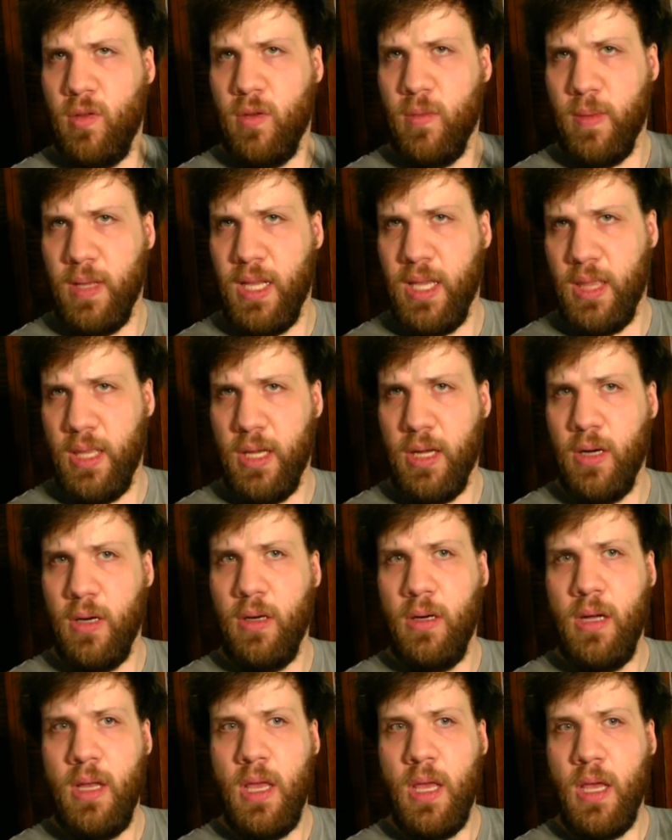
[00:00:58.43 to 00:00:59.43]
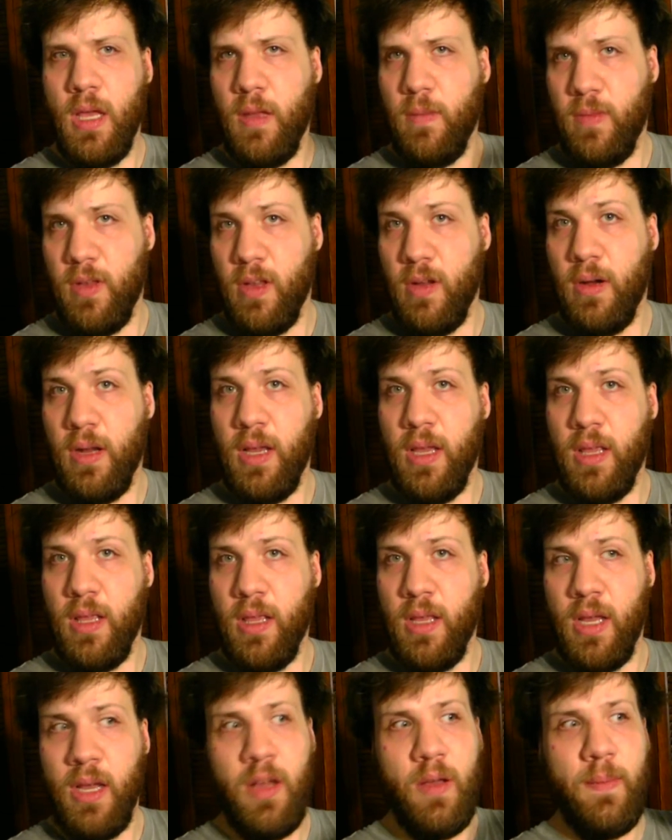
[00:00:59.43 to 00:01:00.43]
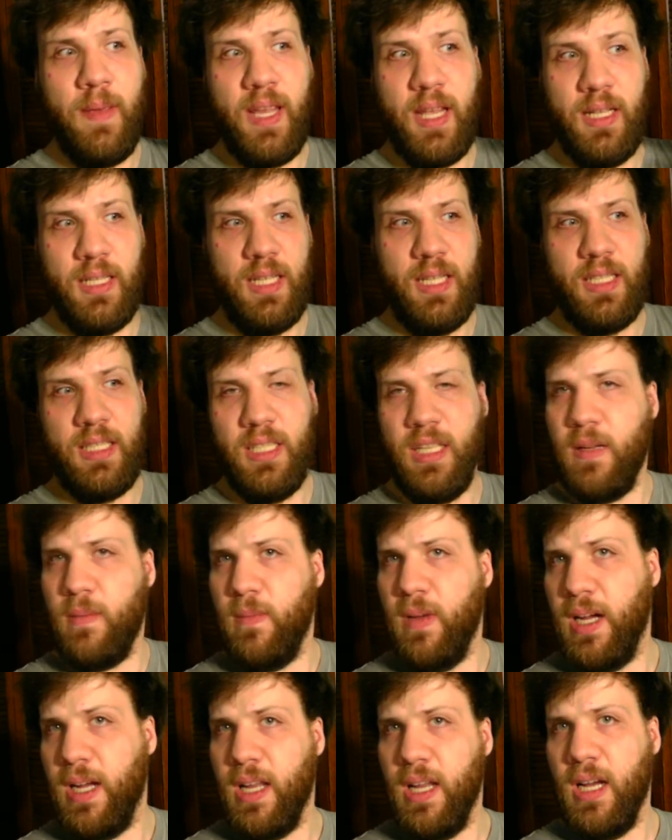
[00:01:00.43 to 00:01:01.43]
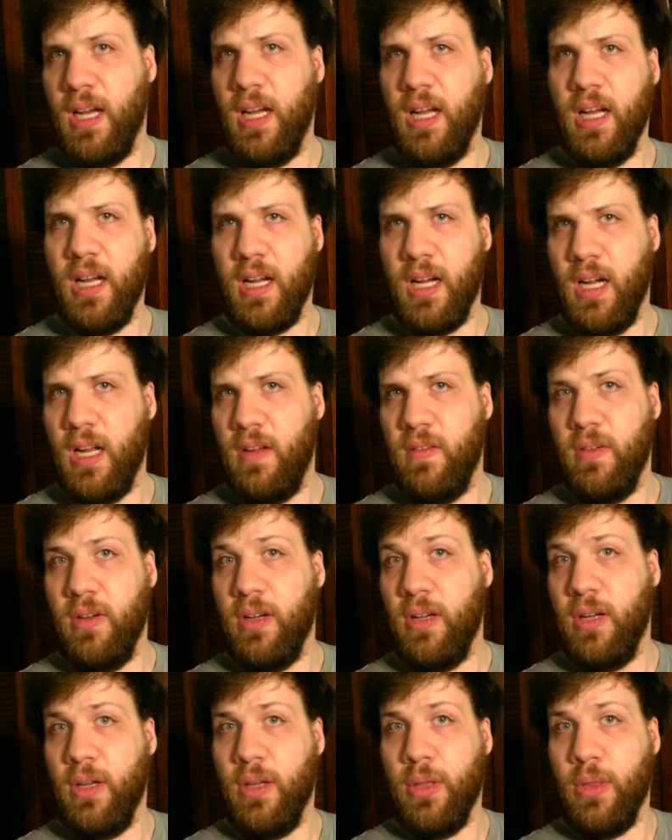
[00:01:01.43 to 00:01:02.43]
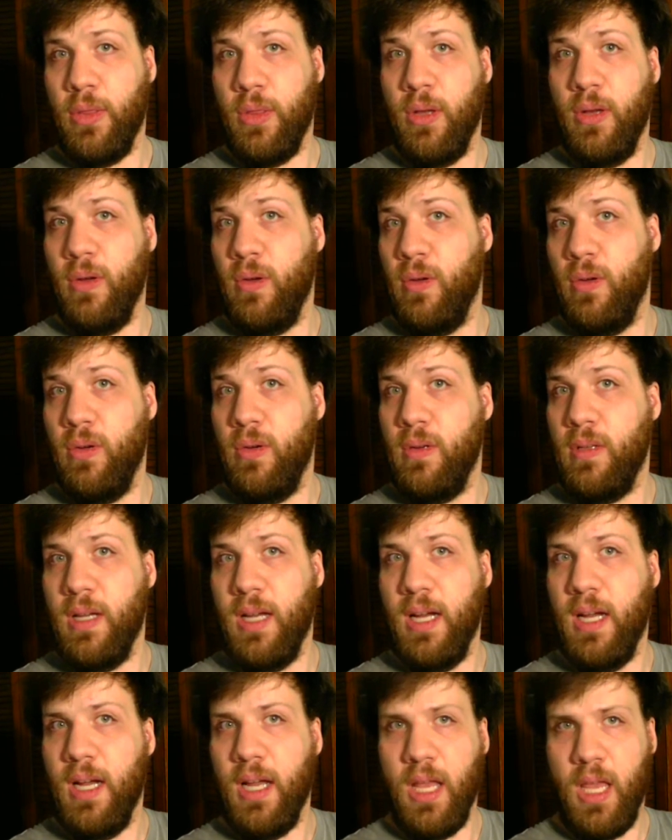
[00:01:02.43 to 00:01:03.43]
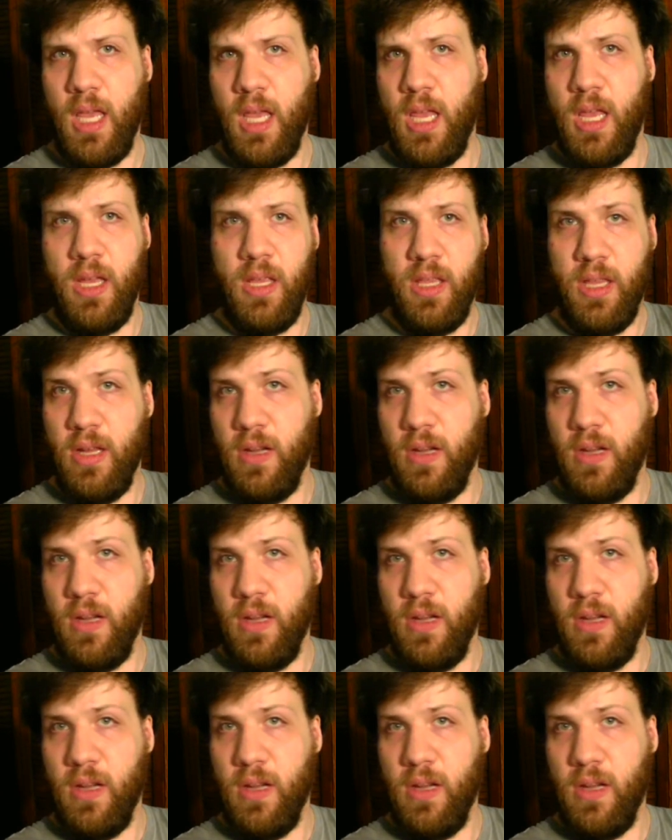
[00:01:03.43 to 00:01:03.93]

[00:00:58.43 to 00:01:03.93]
to be though and be ready to go because that's like my uh, kind of a third uh, hand